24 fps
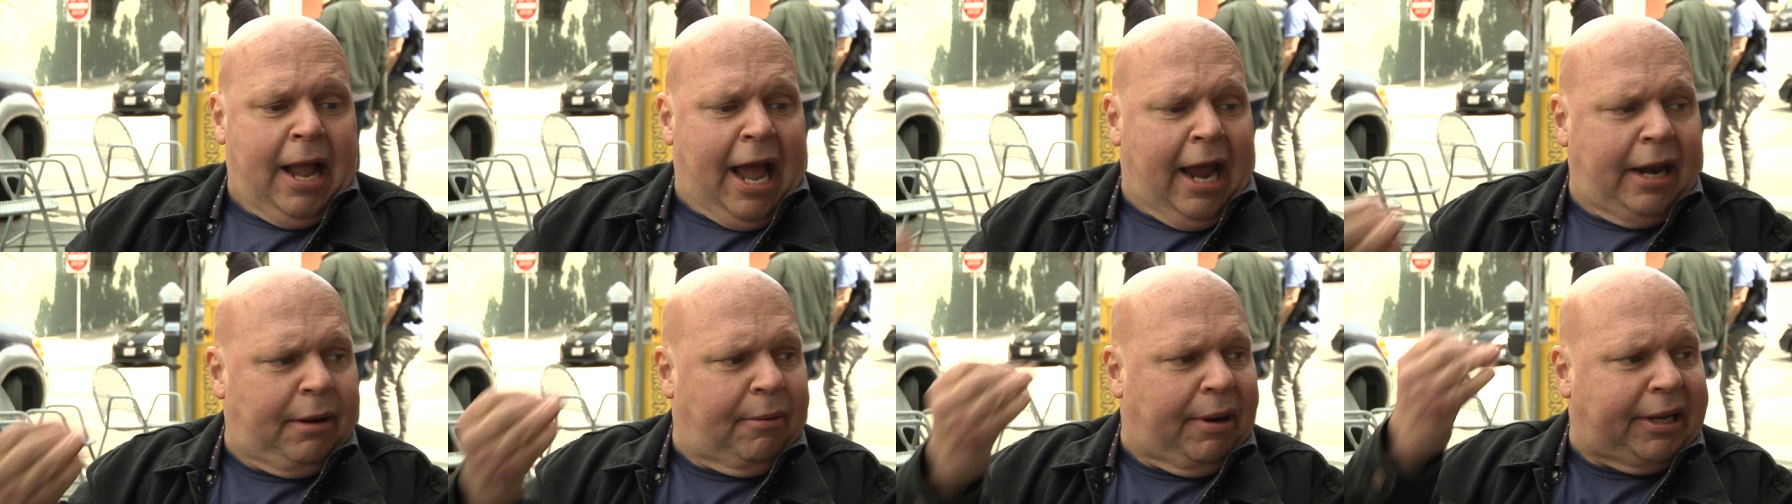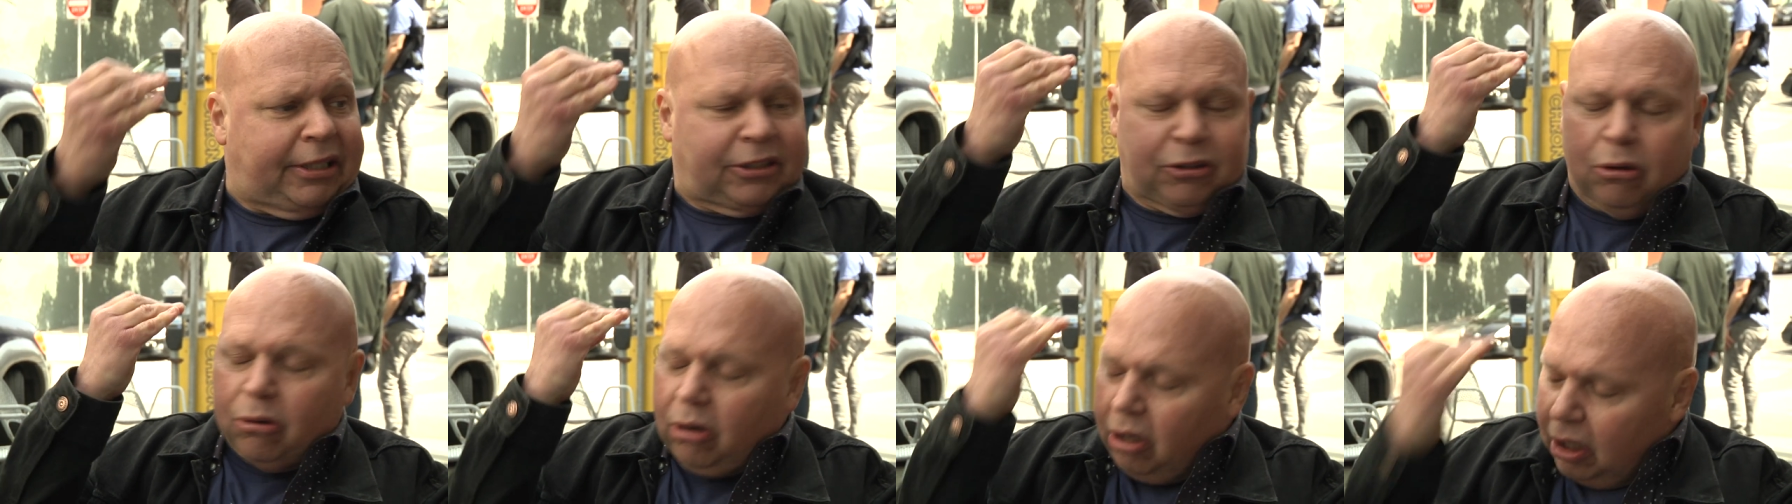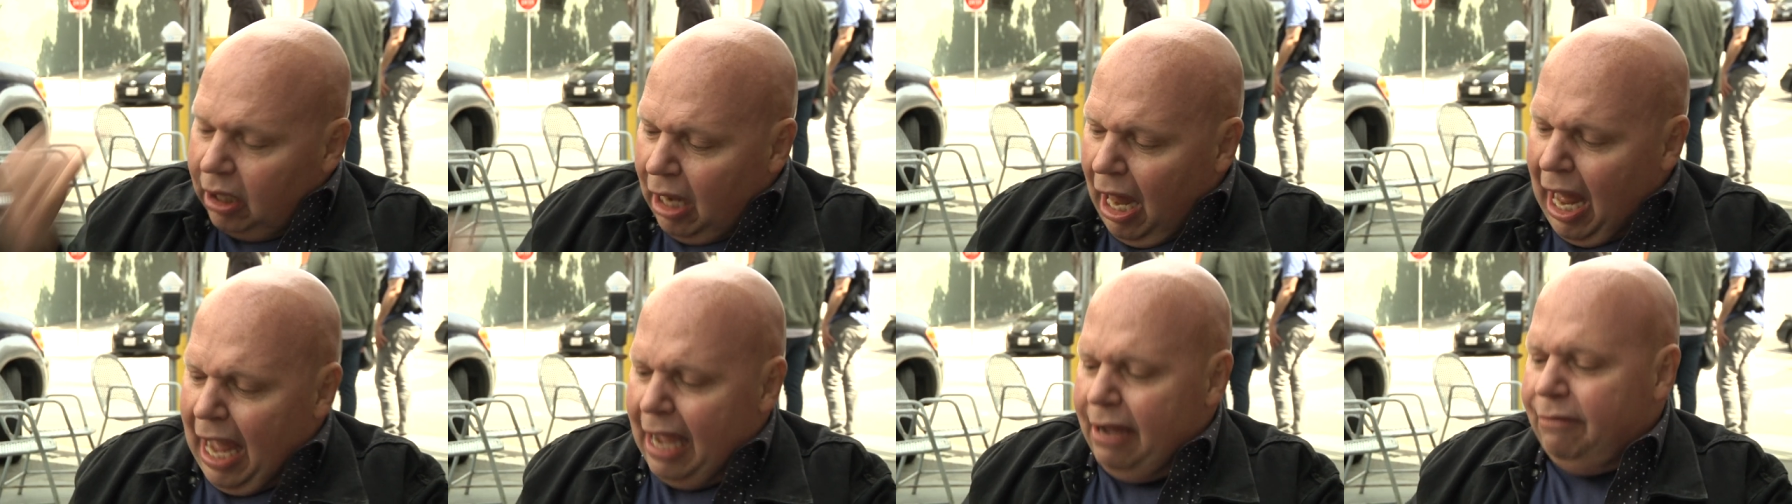Anyway, so
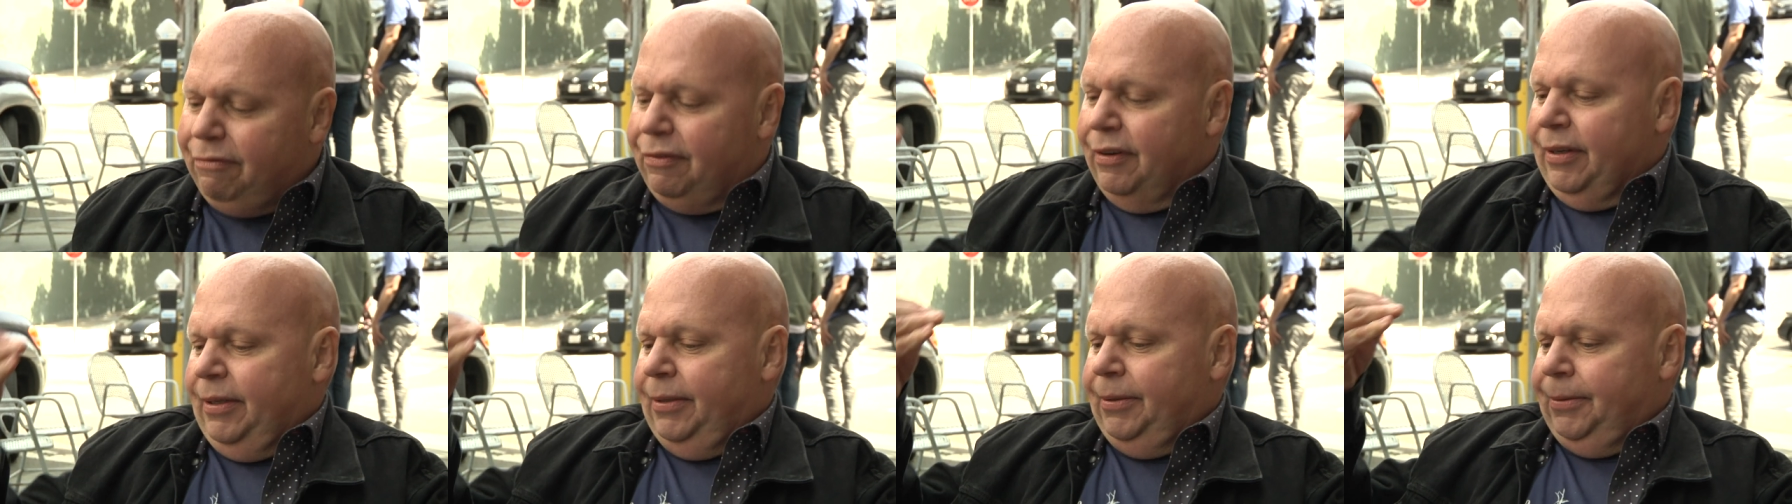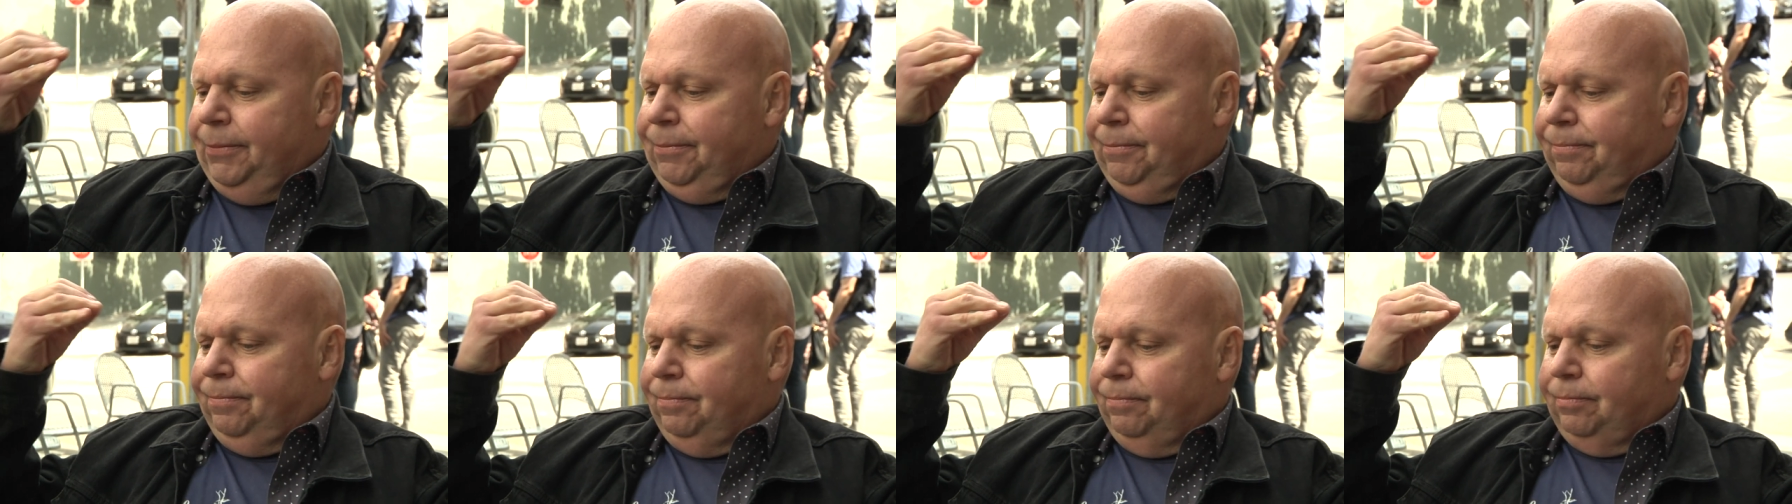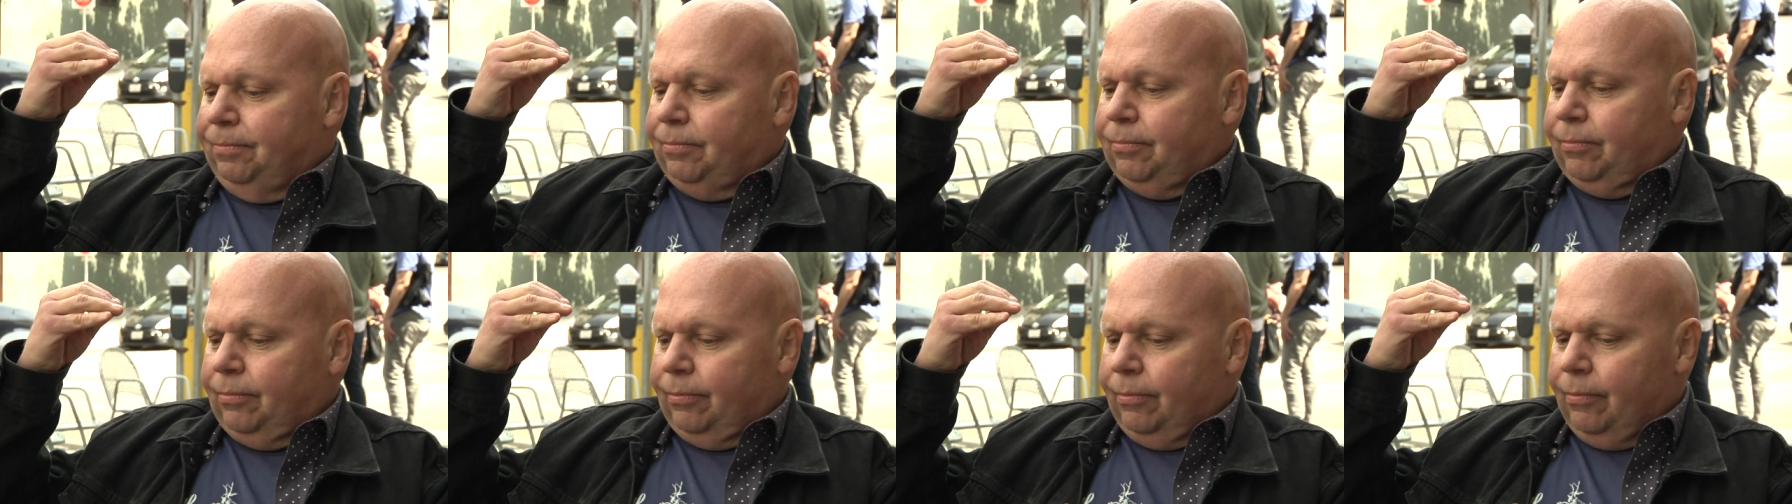Clive,
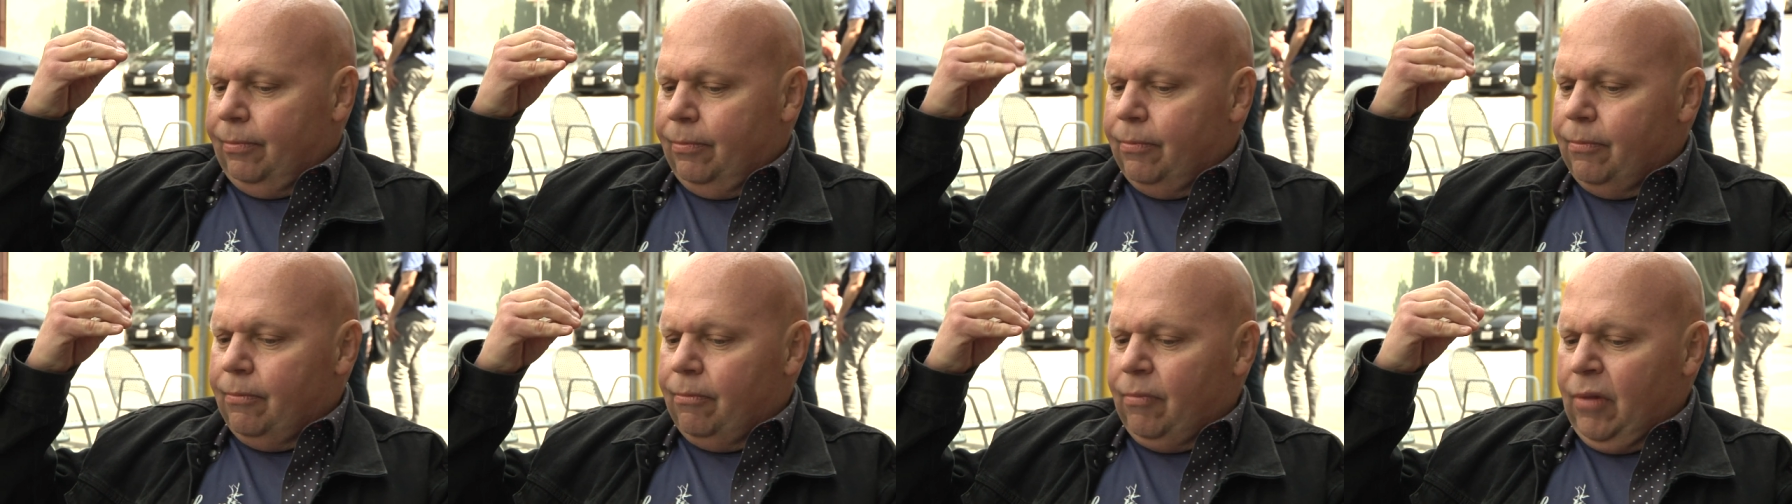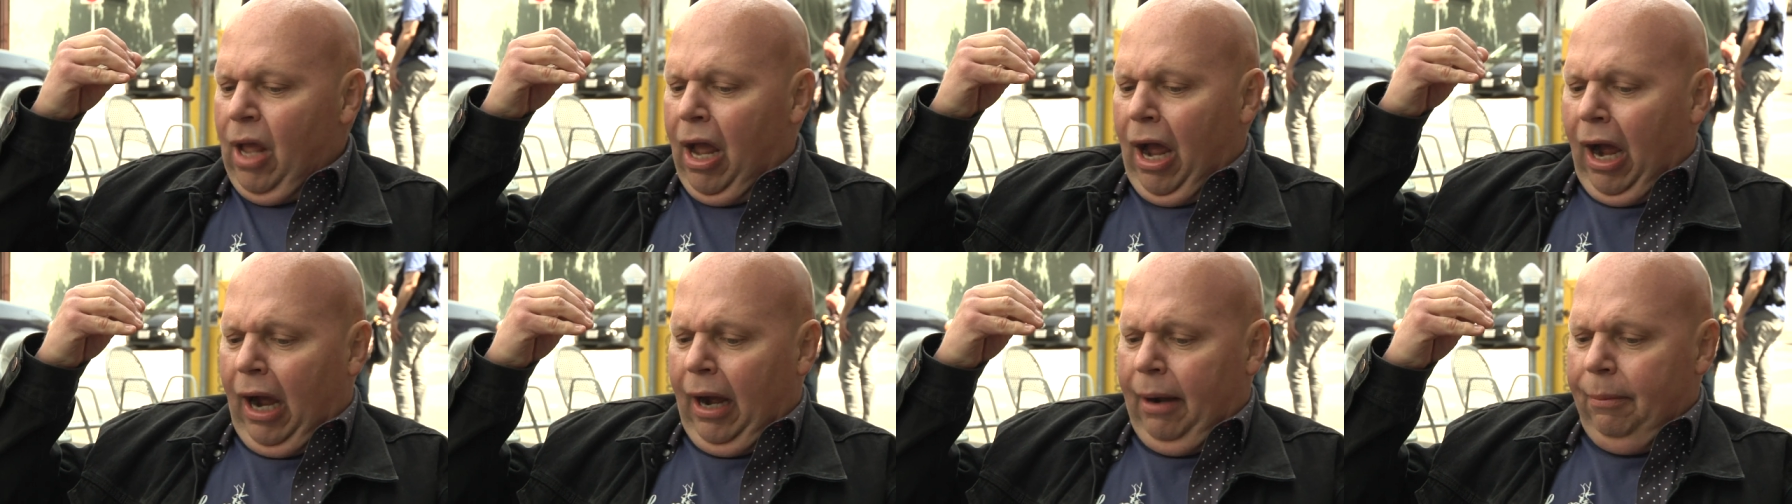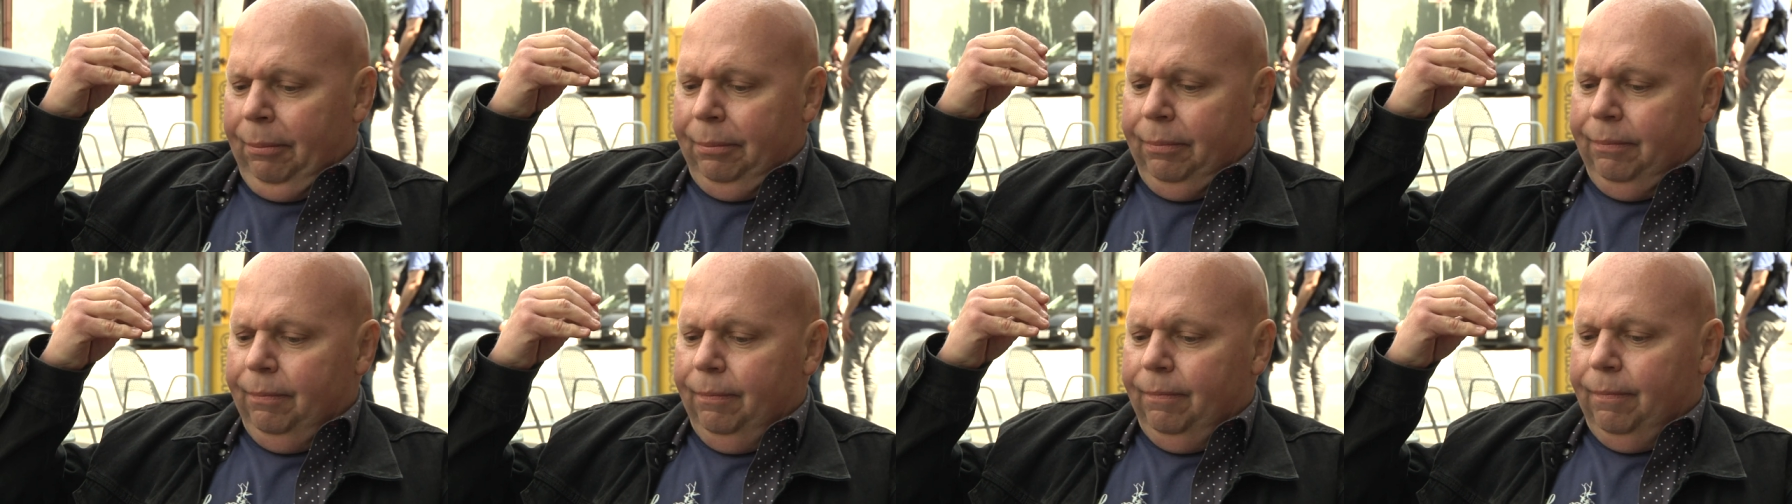
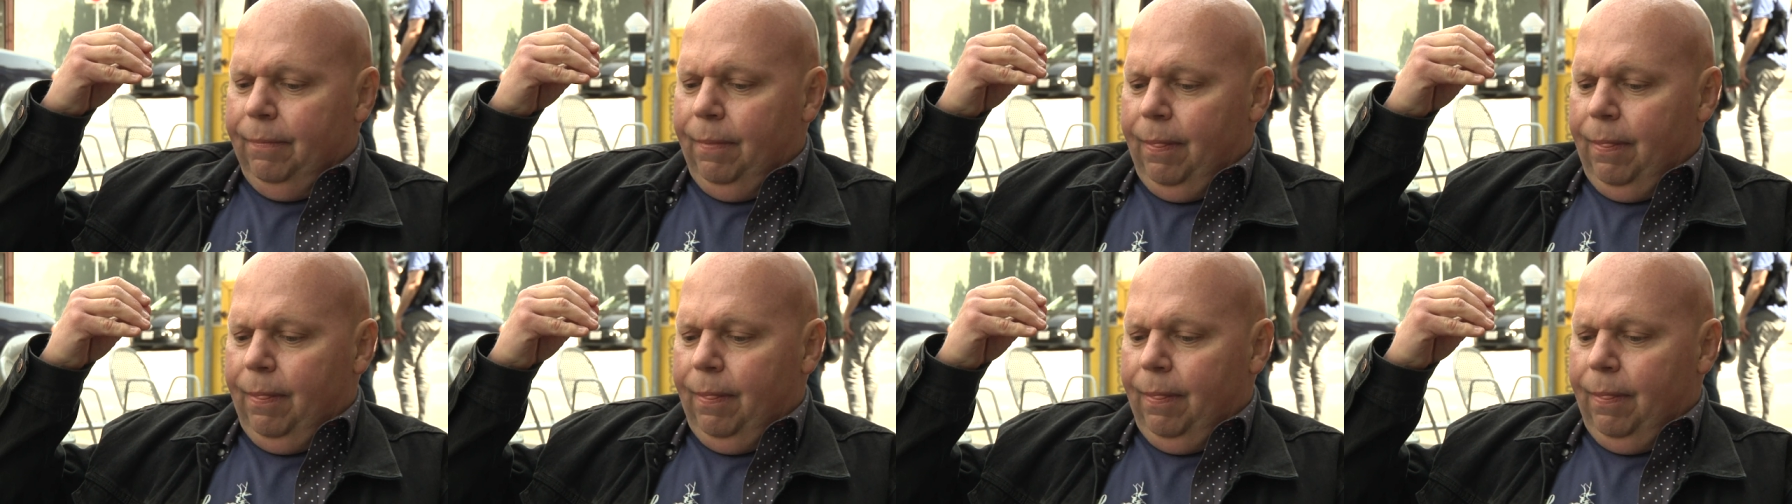um,